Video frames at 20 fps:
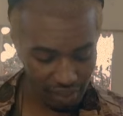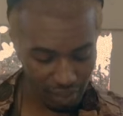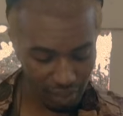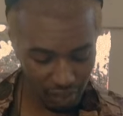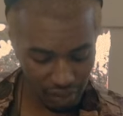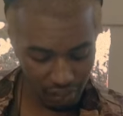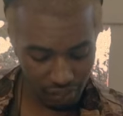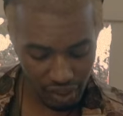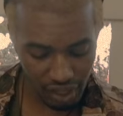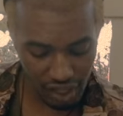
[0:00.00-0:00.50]

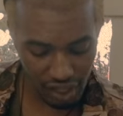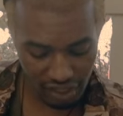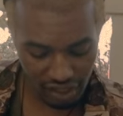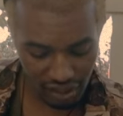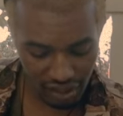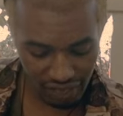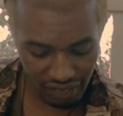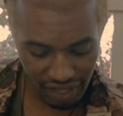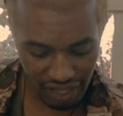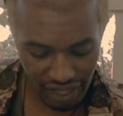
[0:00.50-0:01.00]
What we
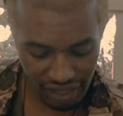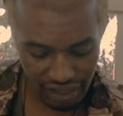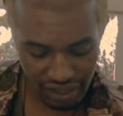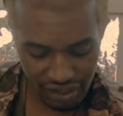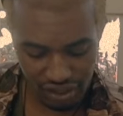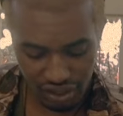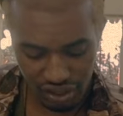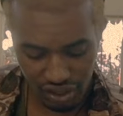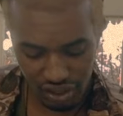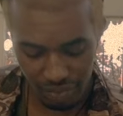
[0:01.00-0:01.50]
also have gotten
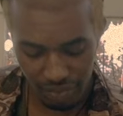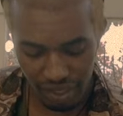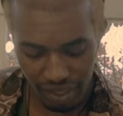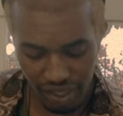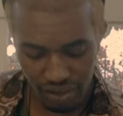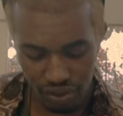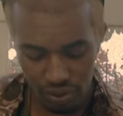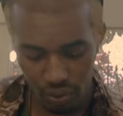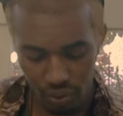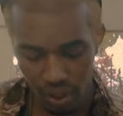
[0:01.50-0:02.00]
is just to
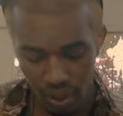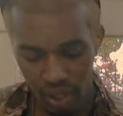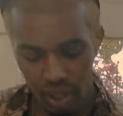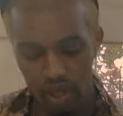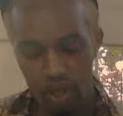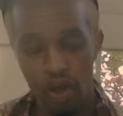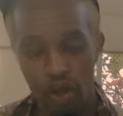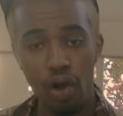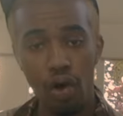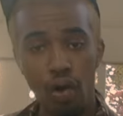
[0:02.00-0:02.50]
make sure
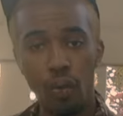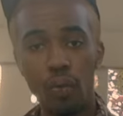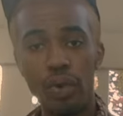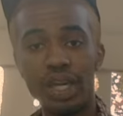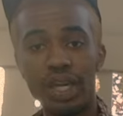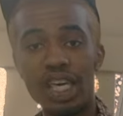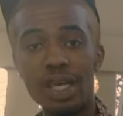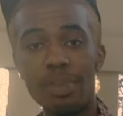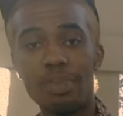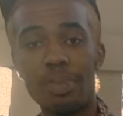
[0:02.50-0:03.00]
we
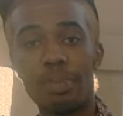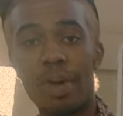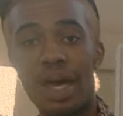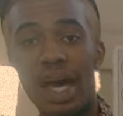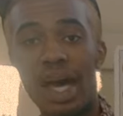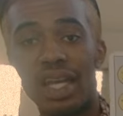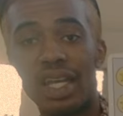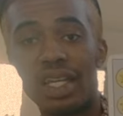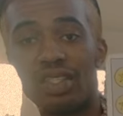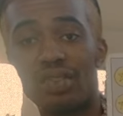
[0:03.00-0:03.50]
keep
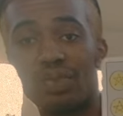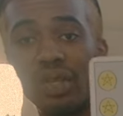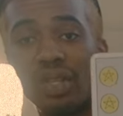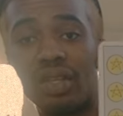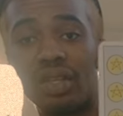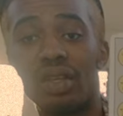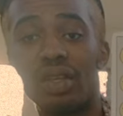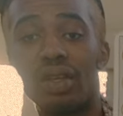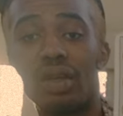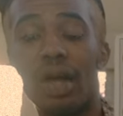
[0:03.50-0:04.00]
balance with
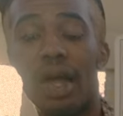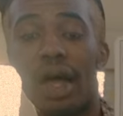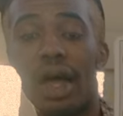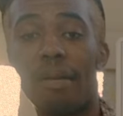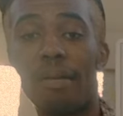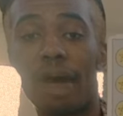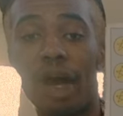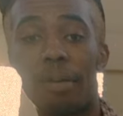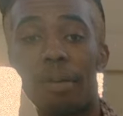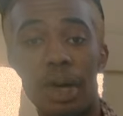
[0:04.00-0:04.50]

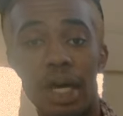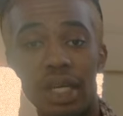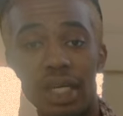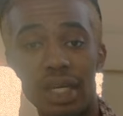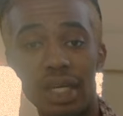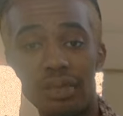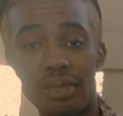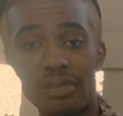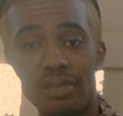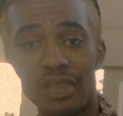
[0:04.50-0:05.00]
our
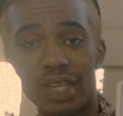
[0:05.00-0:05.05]
money